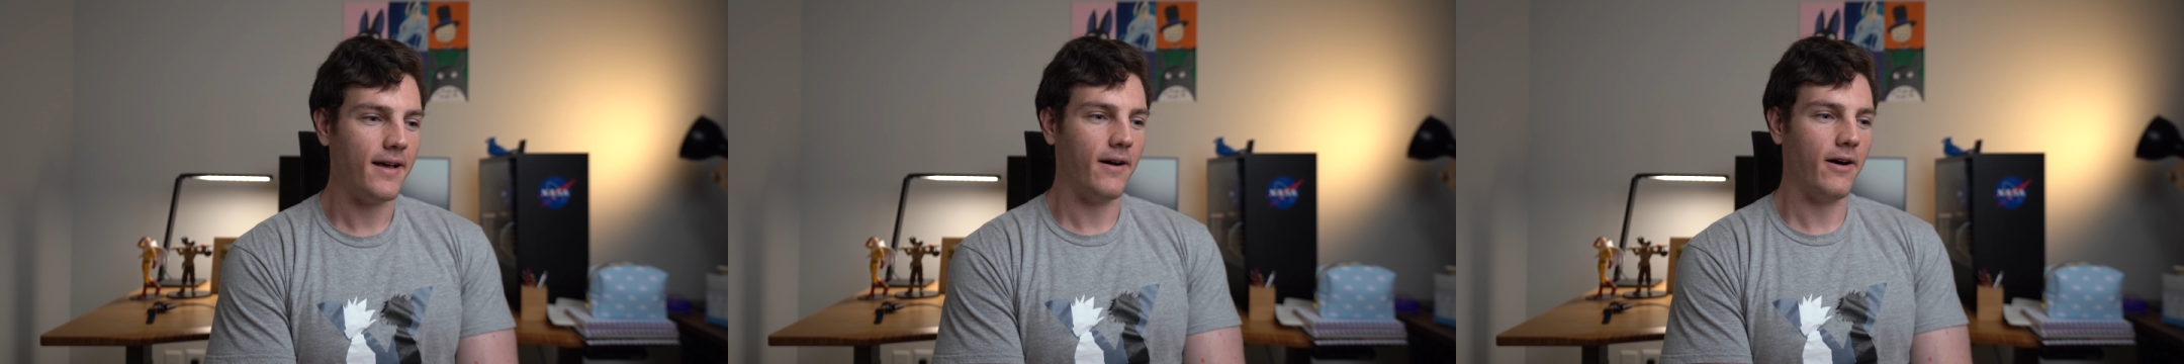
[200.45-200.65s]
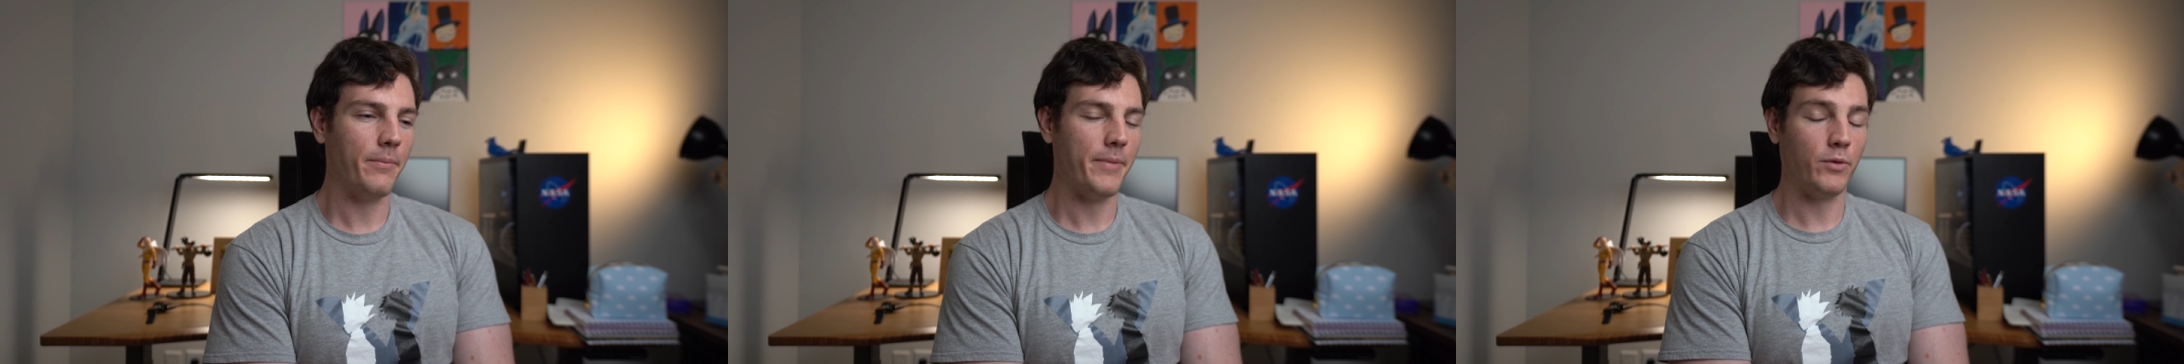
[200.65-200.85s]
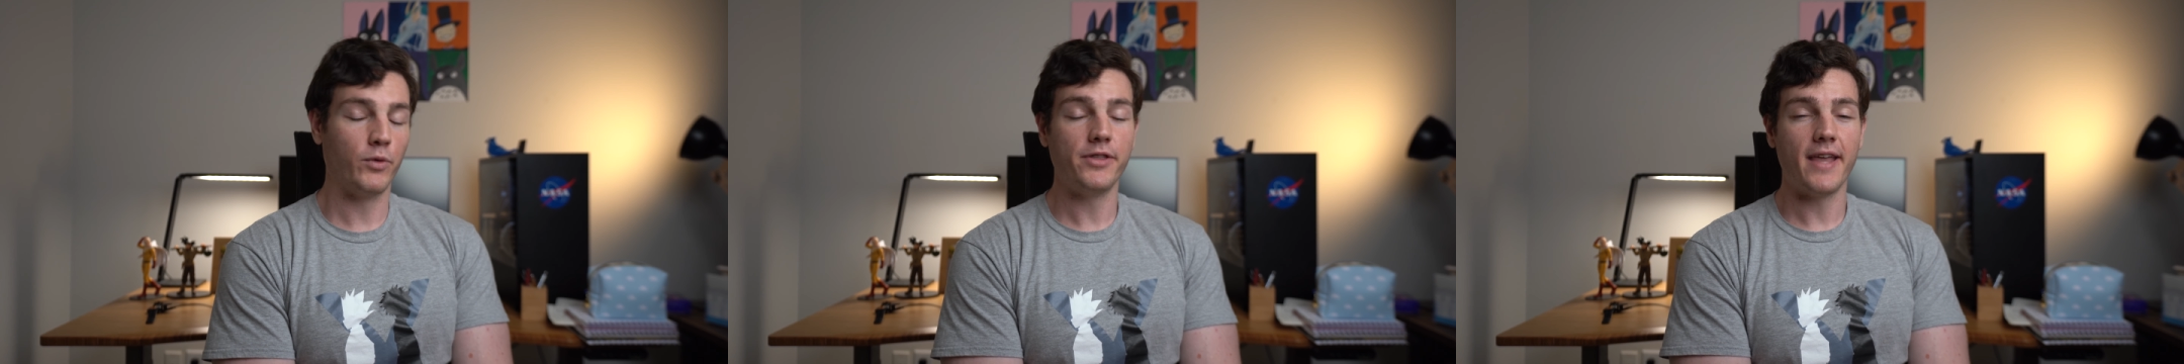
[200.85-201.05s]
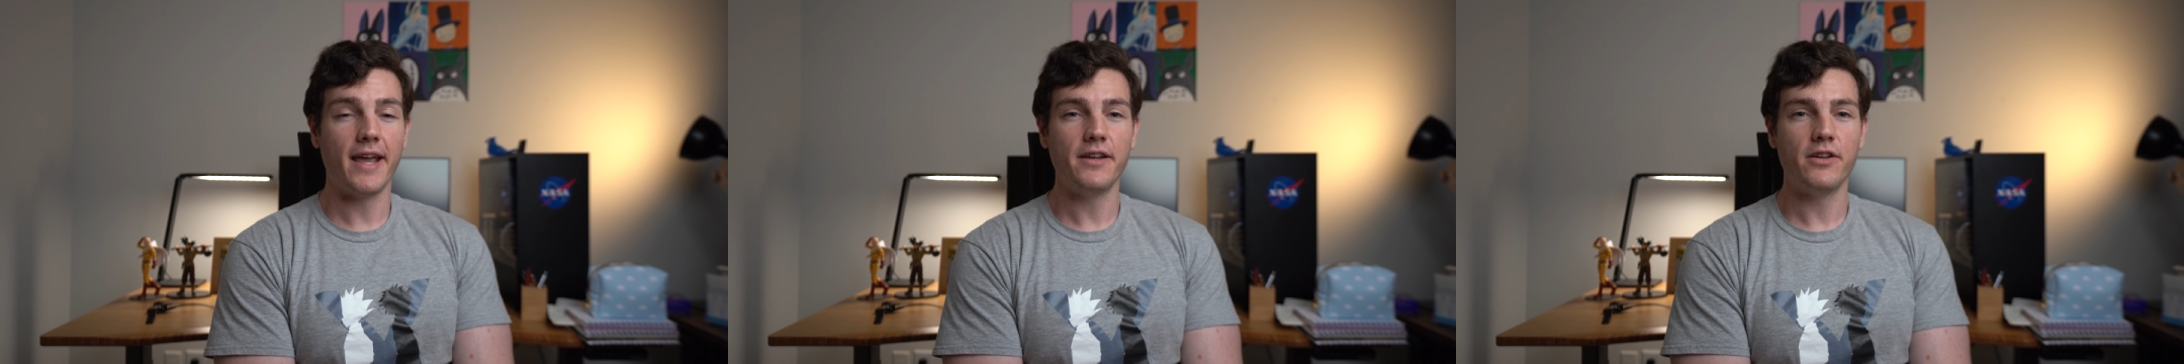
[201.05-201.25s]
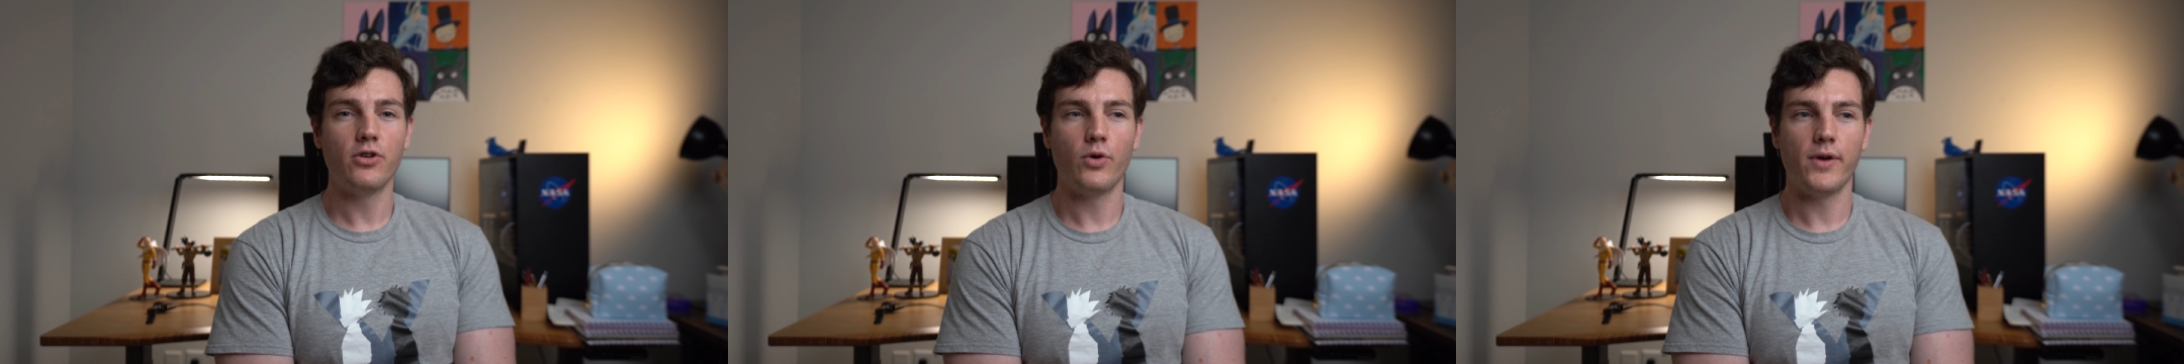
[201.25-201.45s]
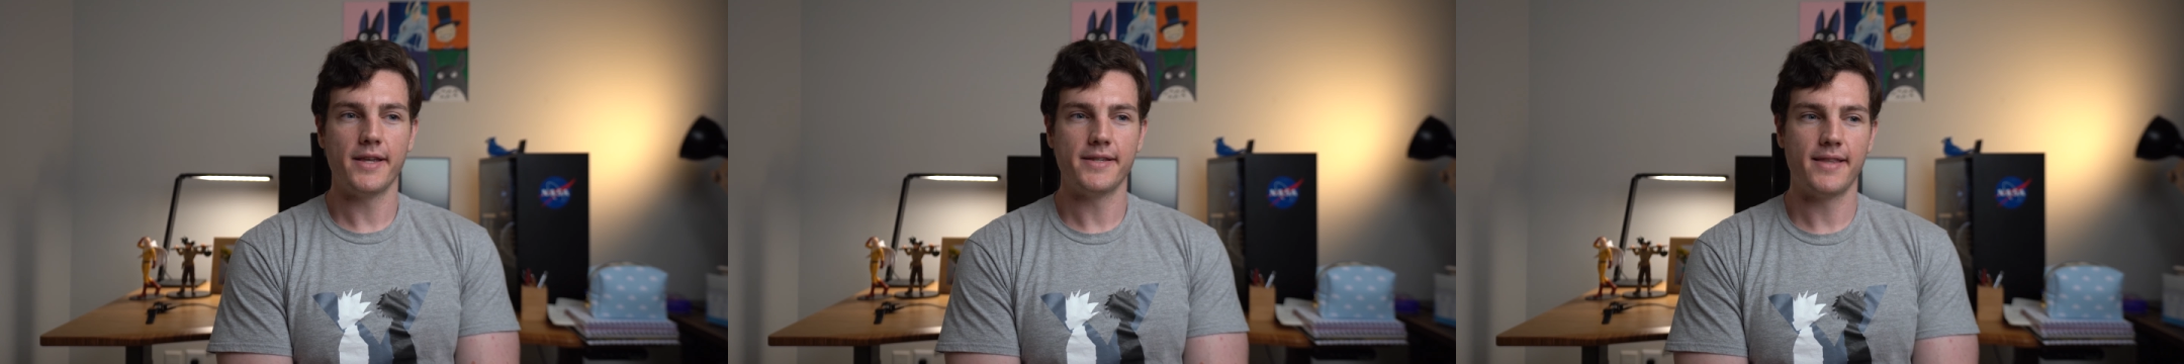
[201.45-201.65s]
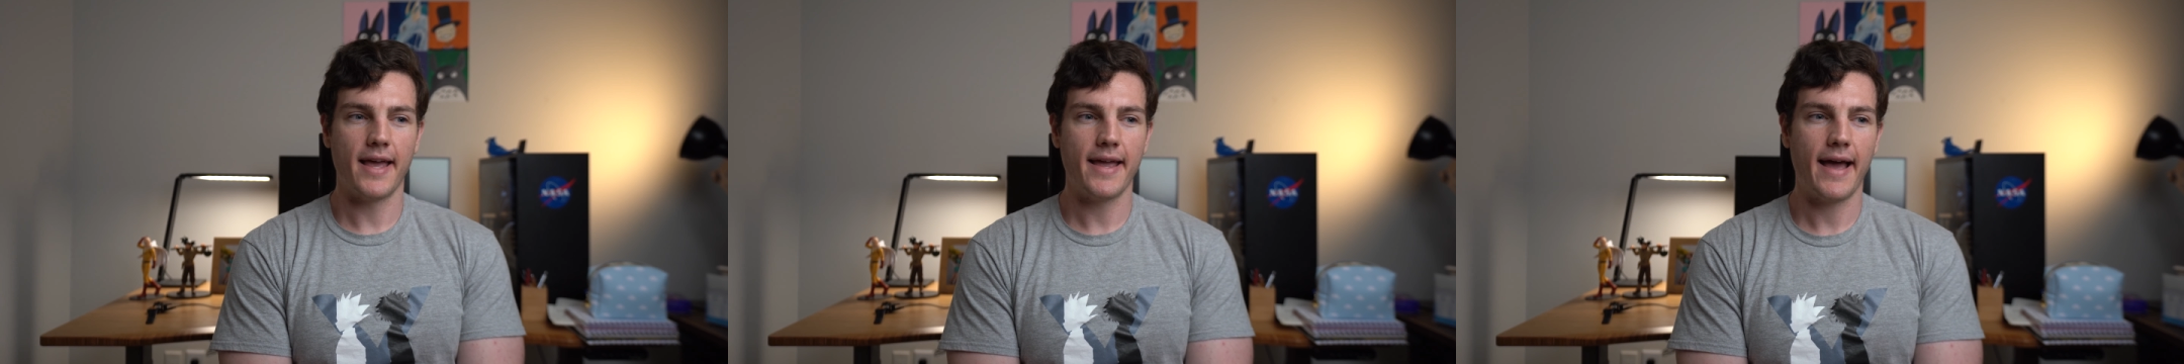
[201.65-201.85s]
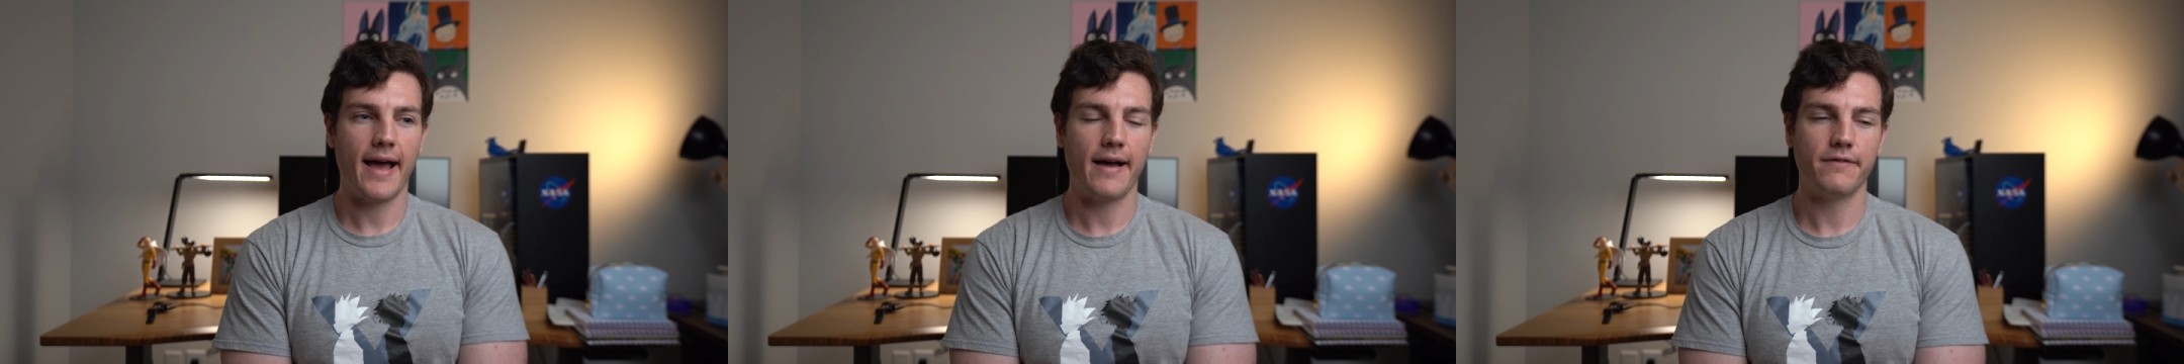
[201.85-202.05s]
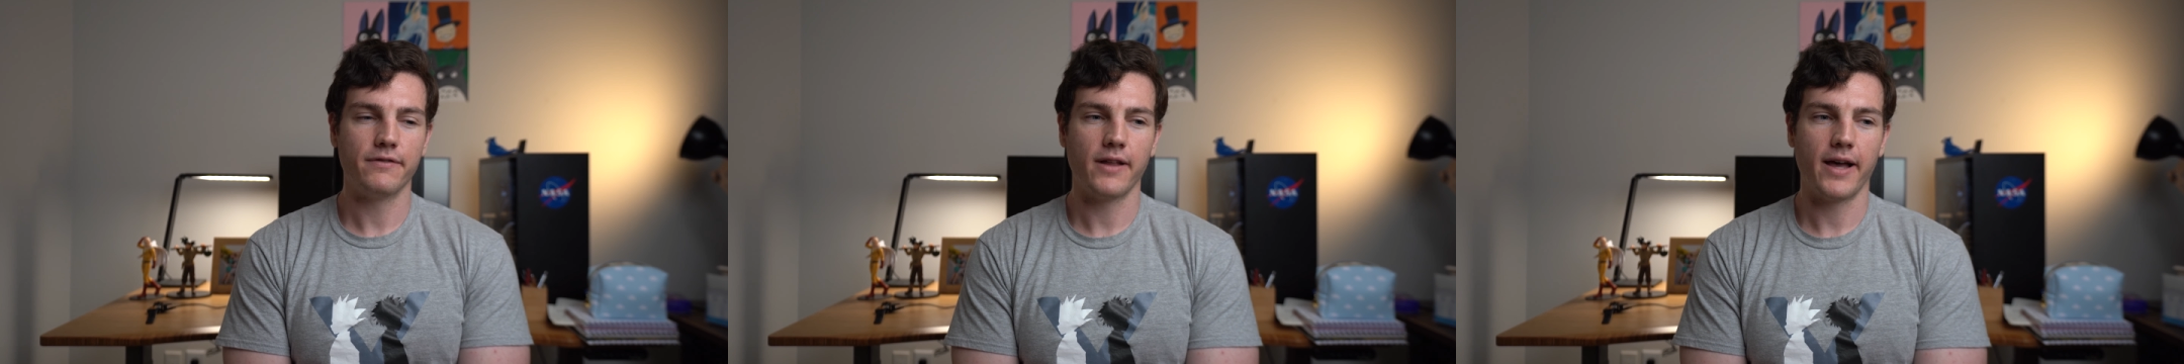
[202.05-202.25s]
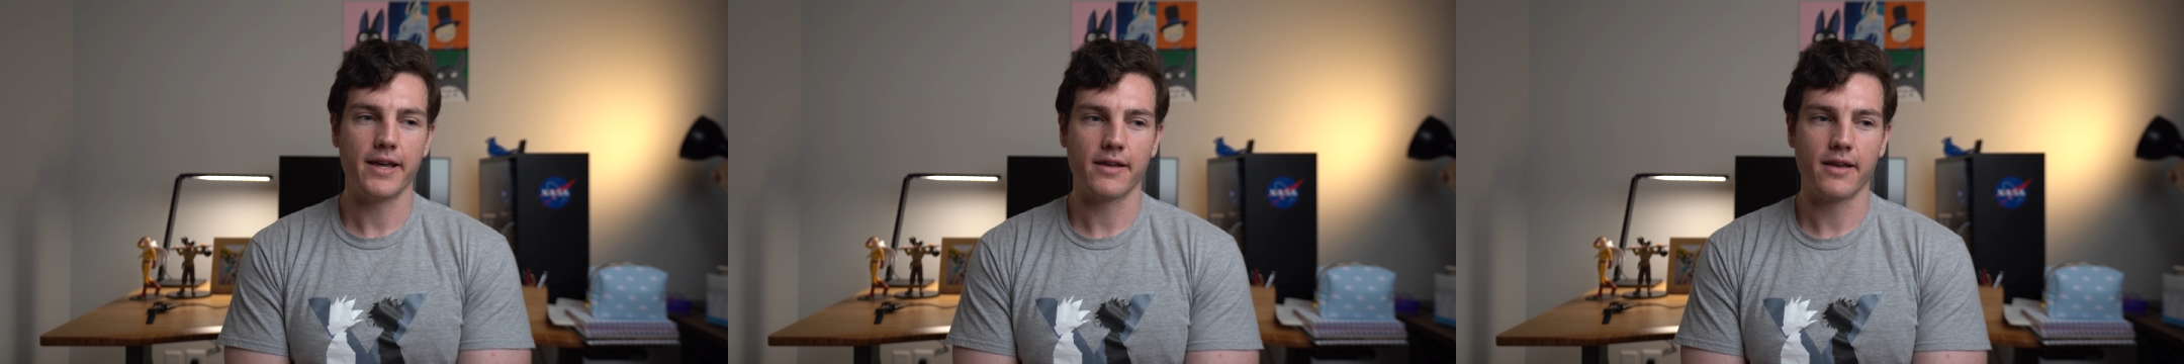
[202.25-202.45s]
Um, and what they do is they have
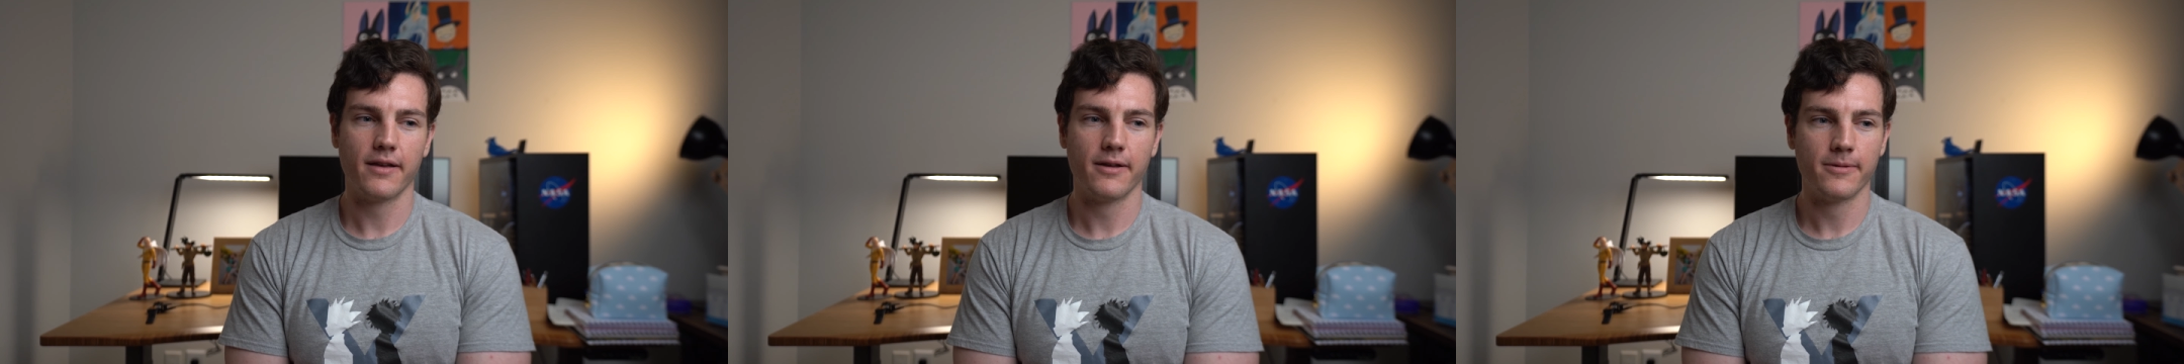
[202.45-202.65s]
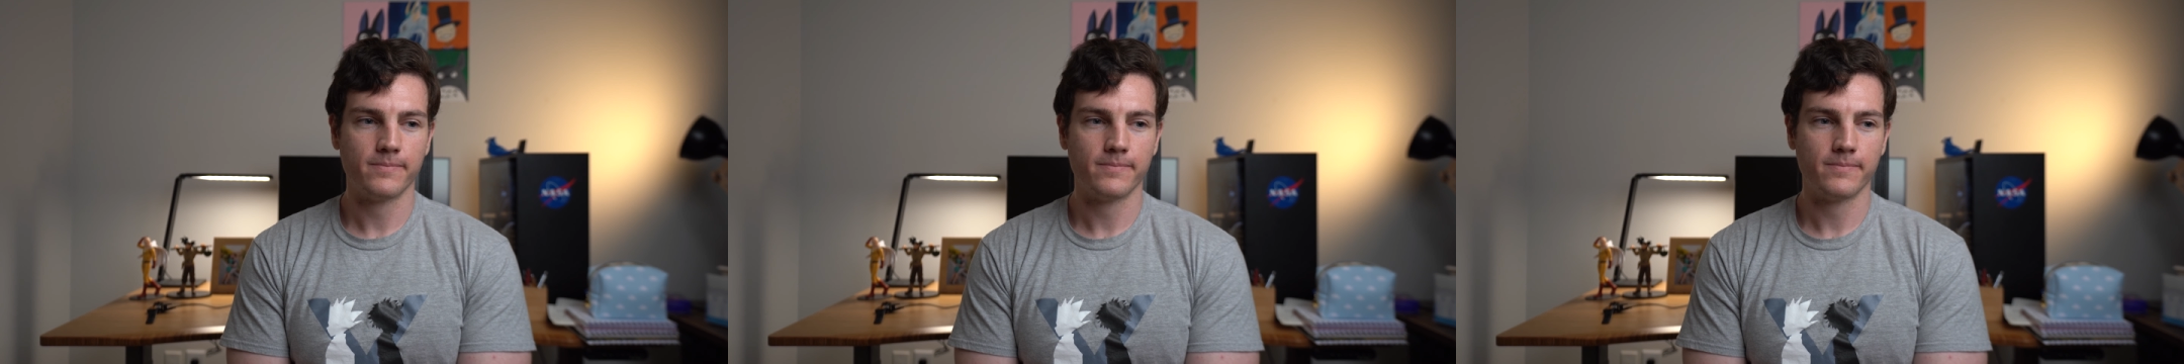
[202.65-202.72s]
like